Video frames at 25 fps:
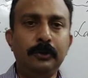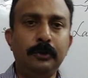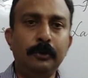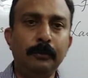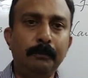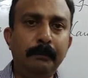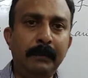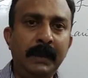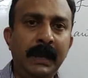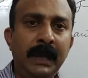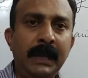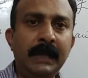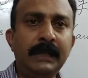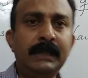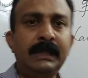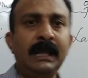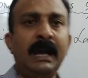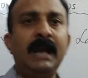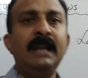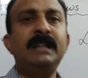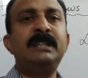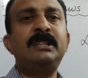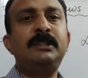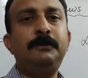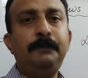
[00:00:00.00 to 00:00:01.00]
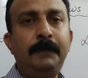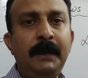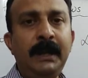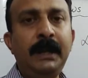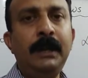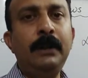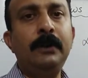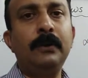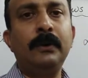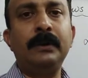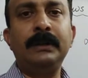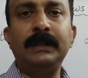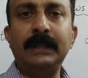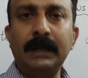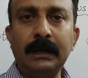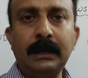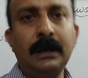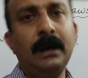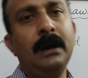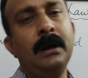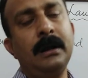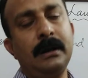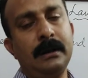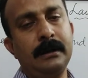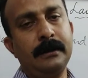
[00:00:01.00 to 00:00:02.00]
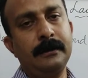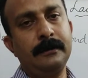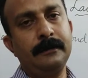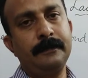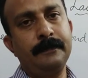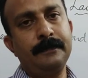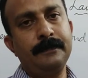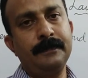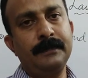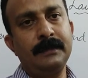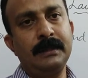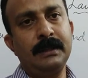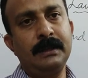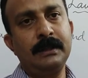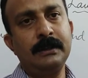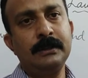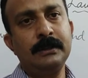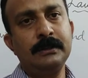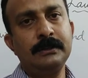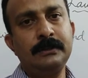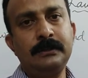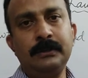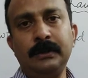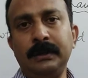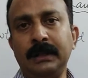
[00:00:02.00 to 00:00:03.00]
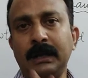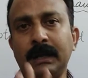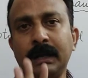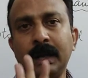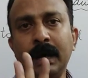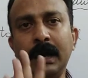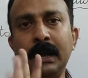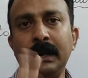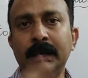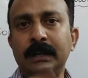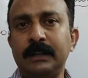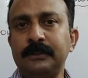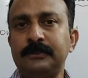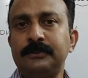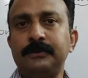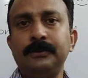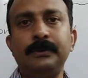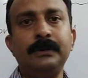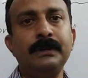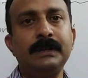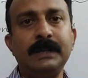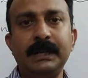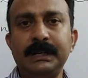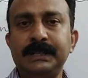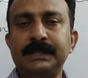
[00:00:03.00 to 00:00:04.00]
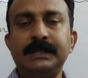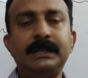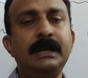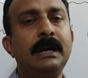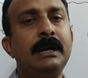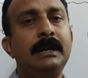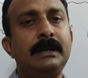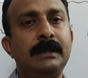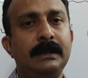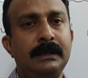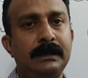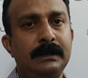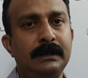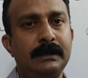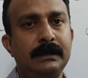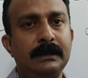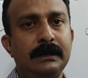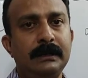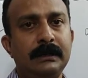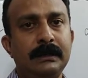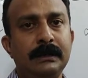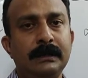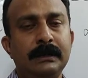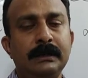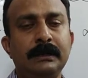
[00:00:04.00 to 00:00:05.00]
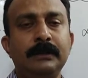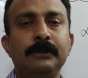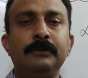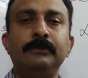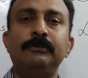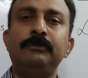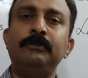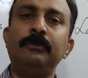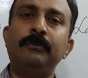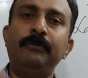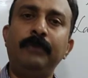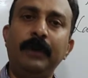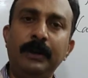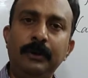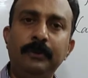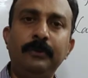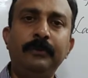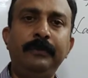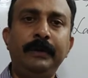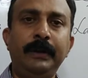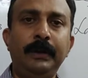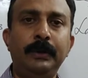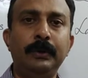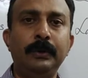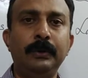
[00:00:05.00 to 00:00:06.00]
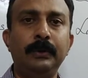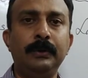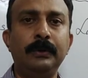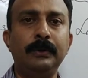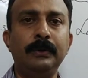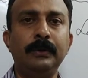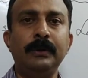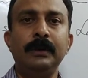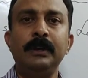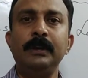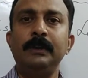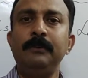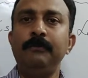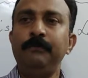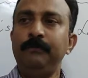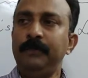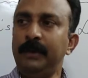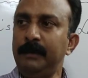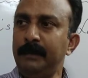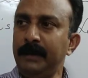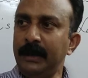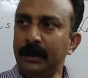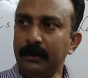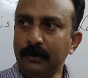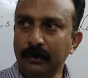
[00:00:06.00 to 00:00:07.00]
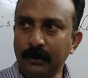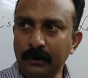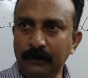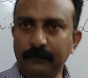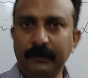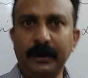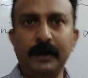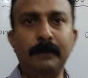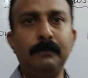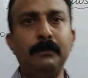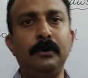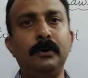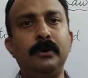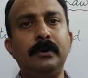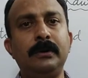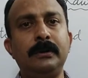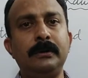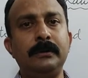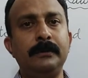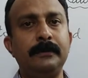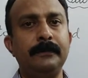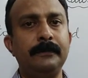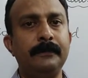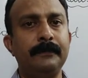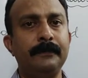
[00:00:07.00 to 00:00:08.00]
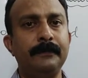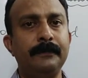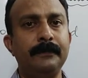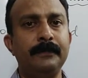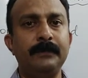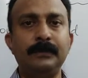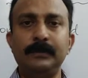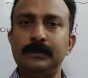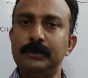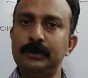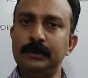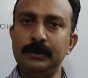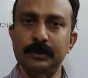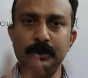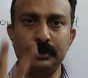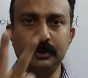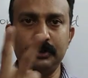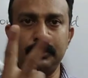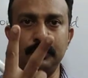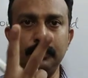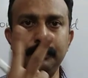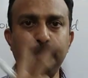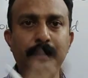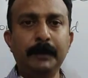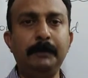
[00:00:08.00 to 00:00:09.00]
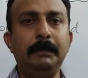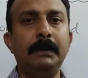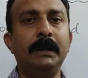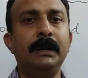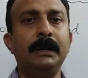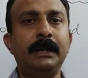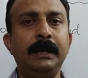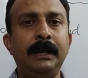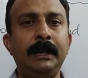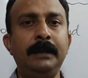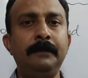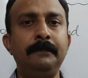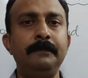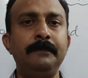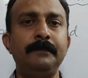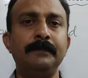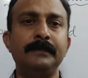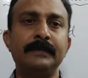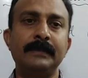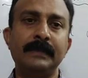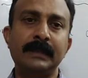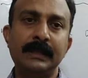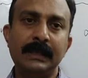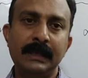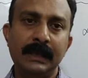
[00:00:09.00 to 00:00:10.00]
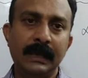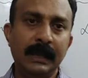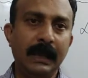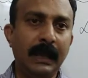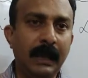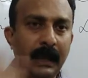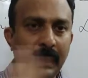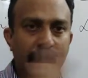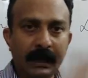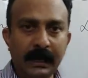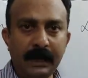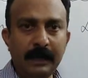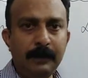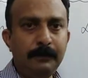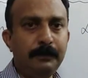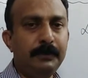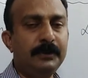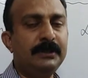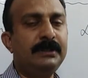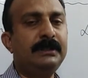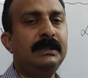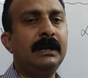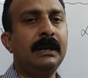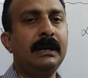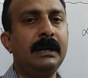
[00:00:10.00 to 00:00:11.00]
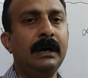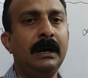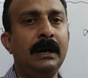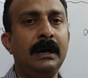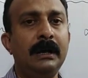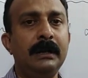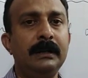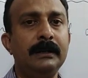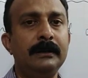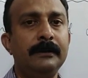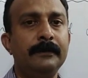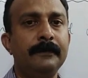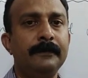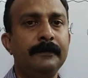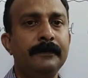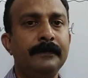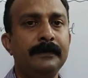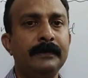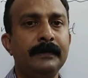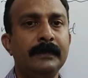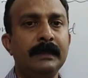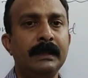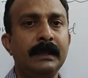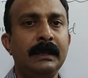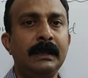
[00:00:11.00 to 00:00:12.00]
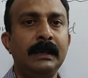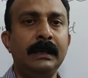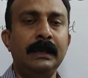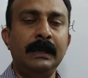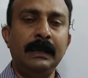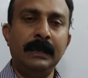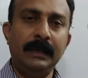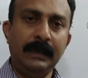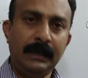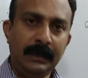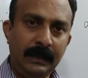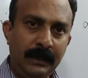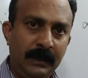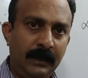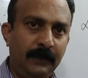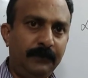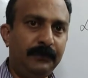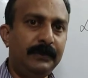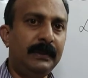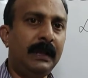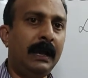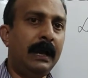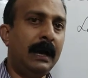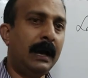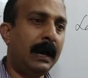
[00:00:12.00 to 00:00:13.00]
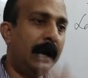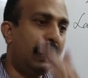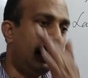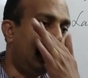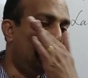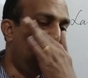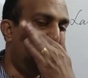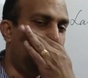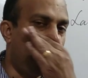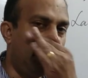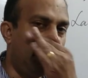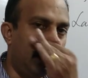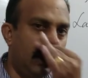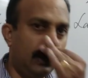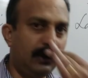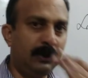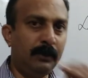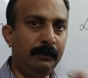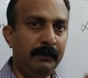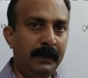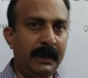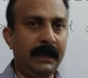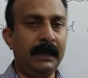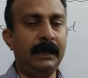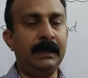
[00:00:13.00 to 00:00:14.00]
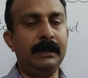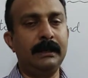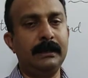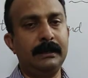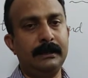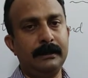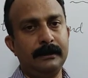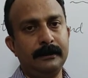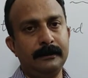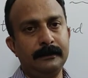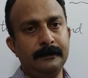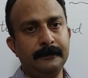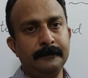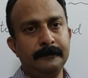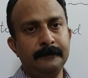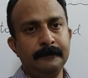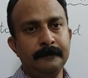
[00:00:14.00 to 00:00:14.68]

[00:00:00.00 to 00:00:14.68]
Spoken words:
to make that speed on the car. So the car does not get started. So what do? We may call one more. Two people came, again push the car. If they are able to make